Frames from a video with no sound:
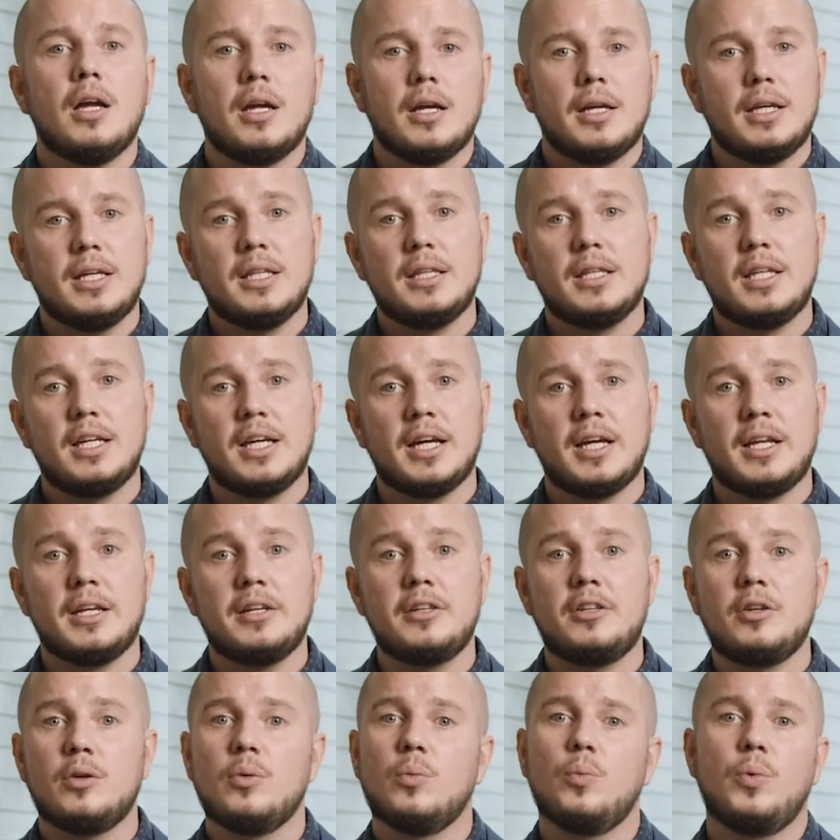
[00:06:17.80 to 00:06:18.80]
In the
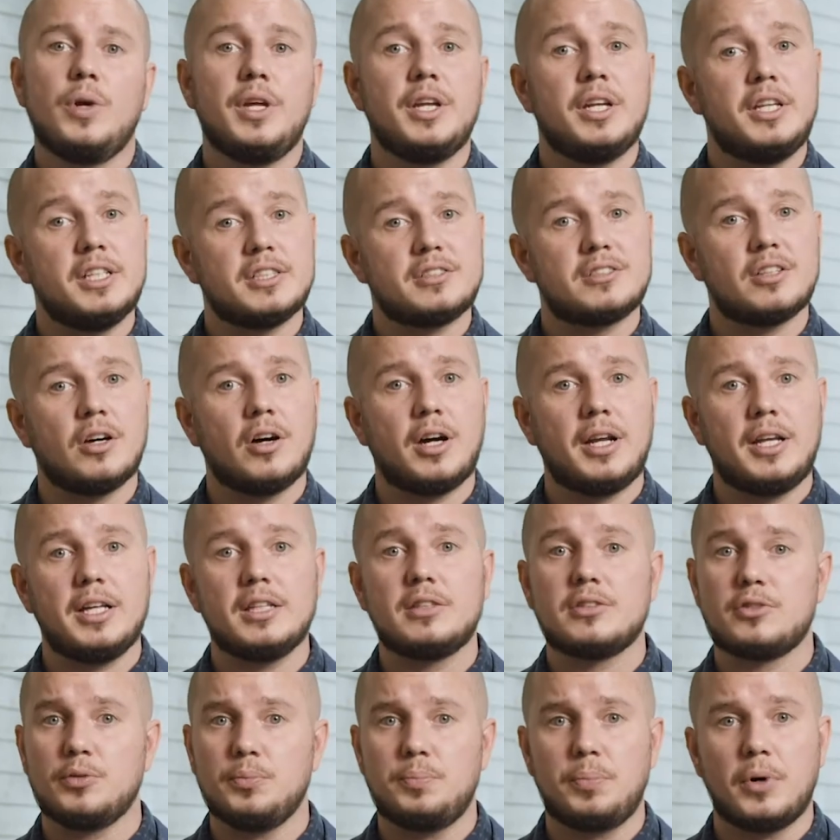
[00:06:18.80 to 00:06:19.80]
end, we decided
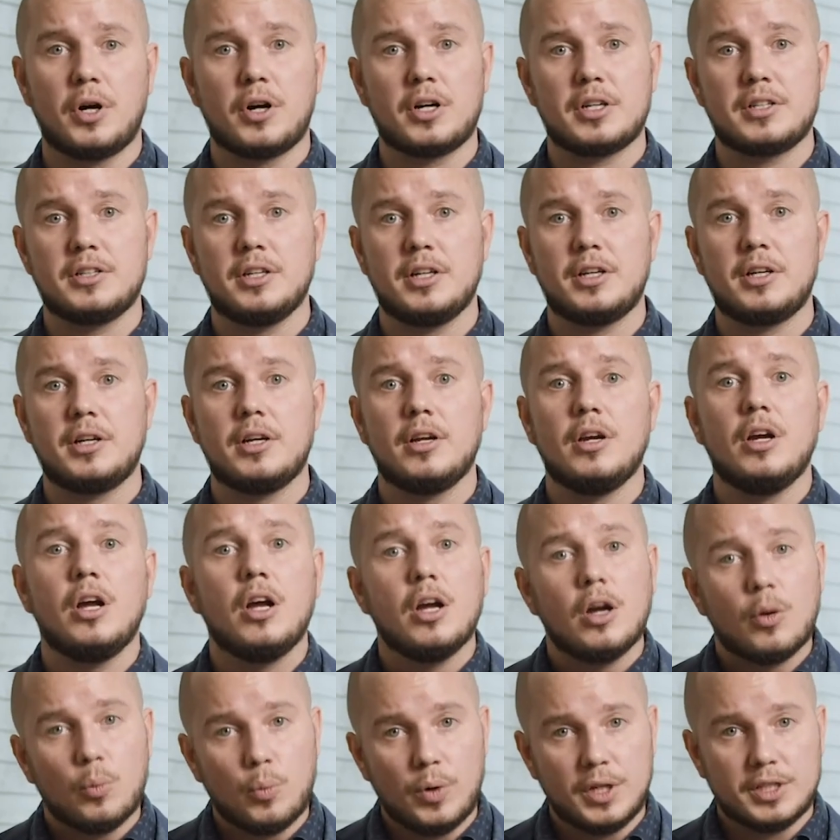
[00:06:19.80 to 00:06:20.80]
to partner
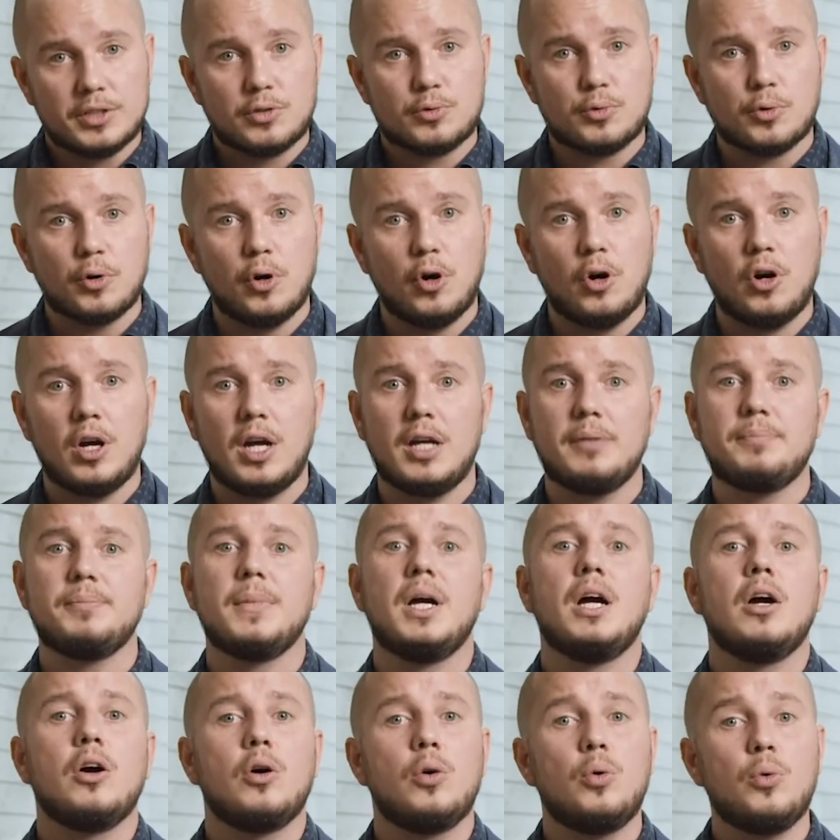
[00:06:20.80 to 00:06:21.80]
with GROHE,
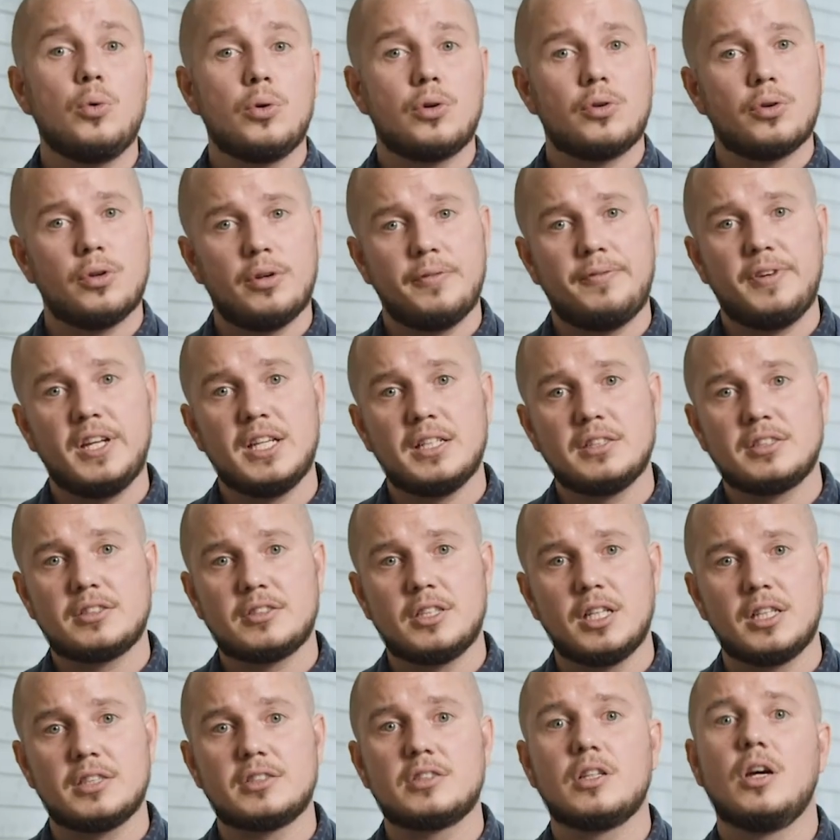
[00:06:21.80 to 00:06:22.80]
who convinced
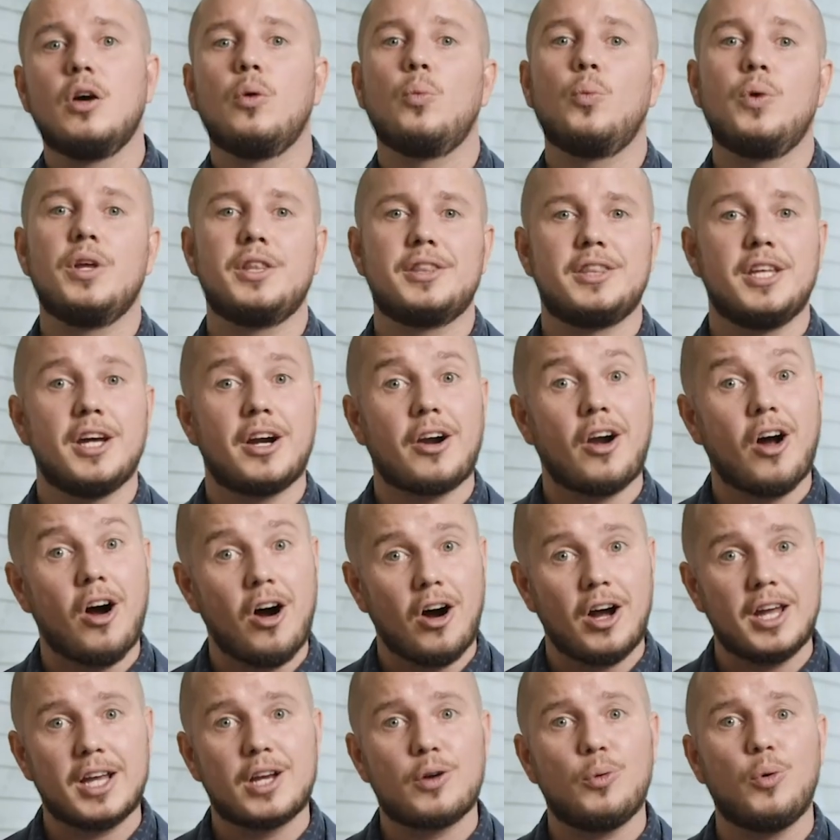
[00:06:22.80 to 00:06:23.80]
us with their
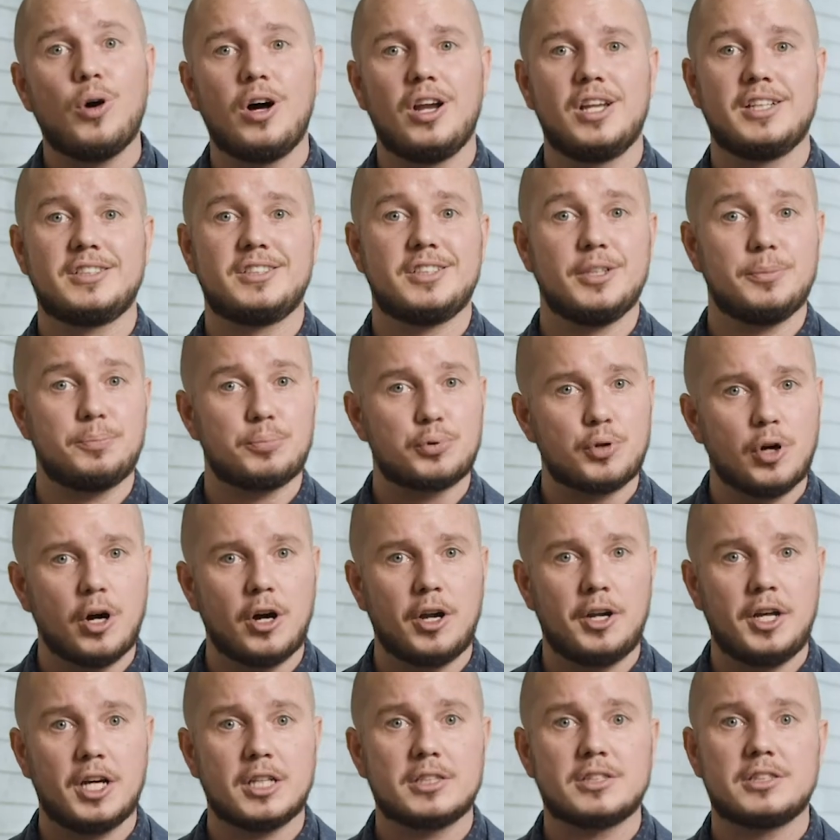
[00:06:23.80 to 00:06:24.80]
high quality
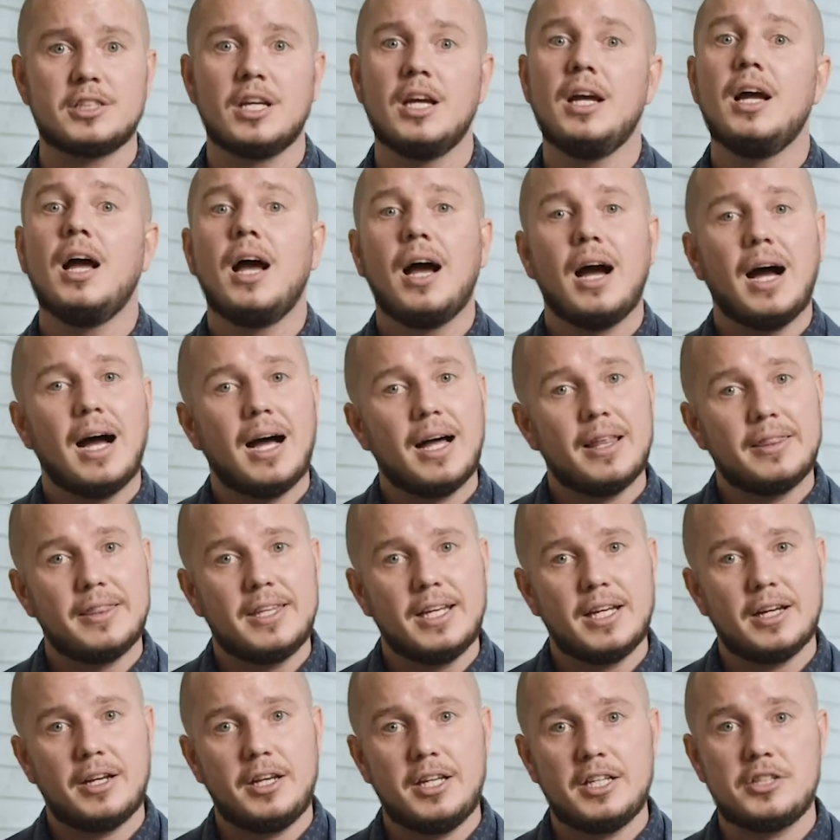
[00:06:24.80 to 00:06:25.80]
product and
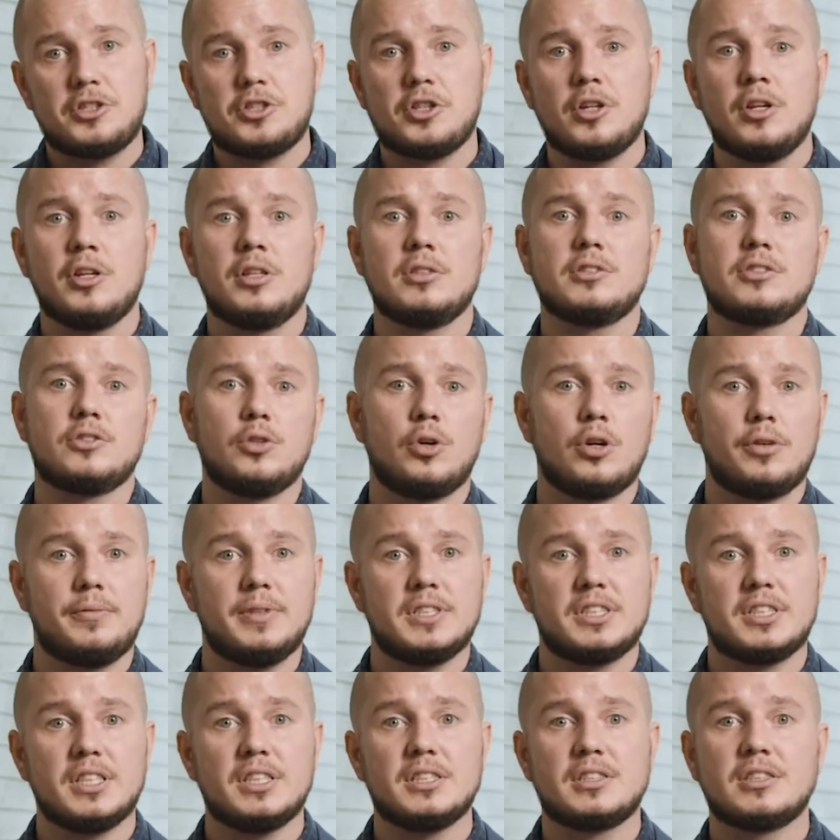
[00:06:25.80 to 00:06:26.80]
the additional
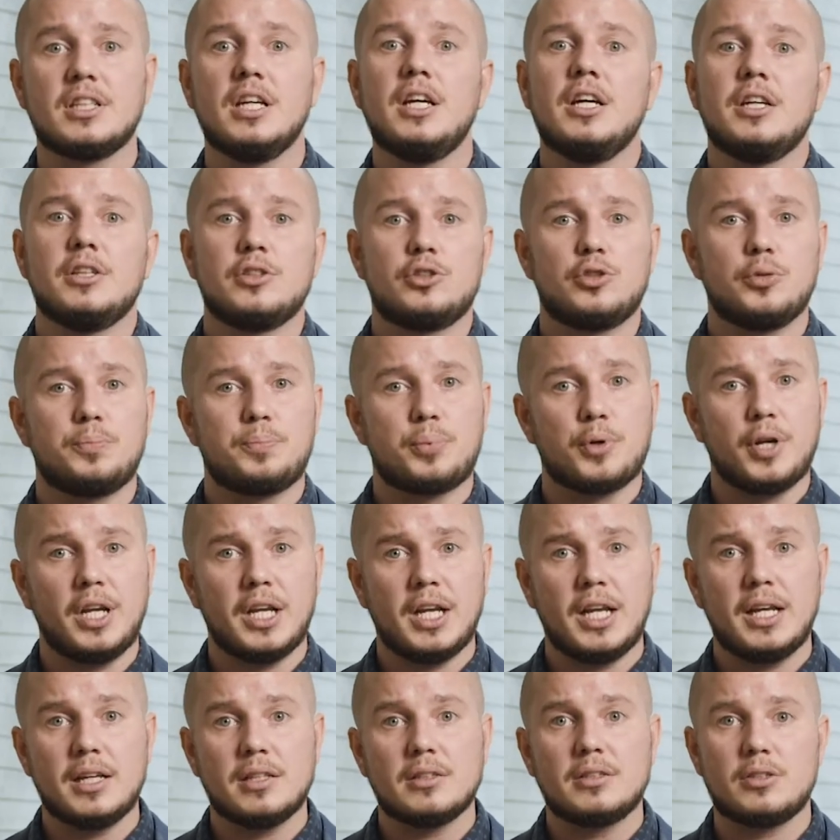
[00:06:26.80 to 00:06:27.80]
services to
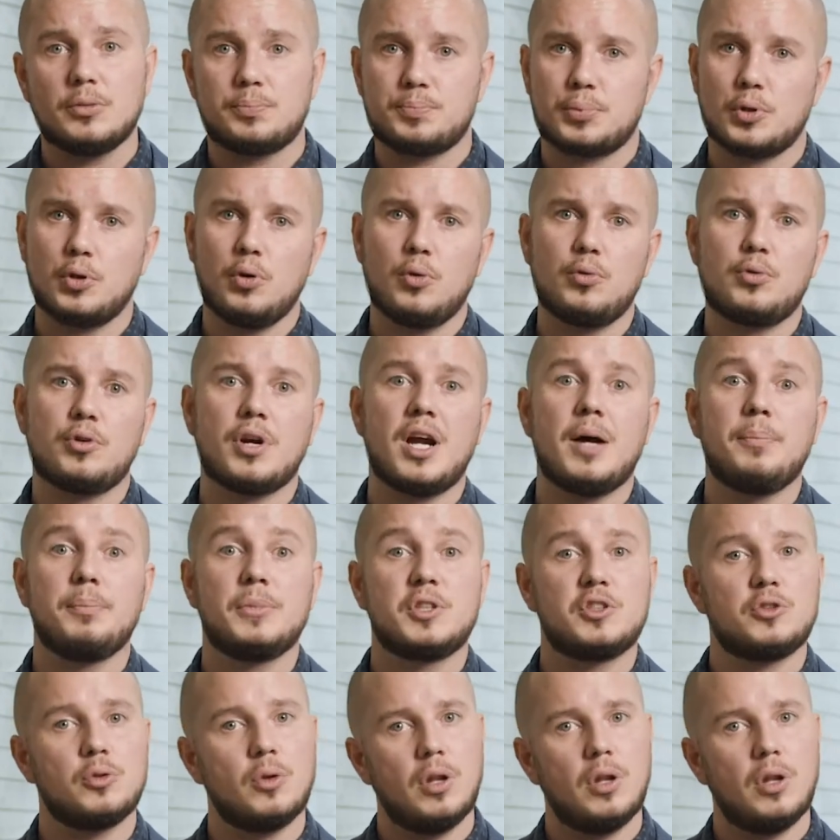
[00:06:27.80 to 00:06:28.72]
bringing the program to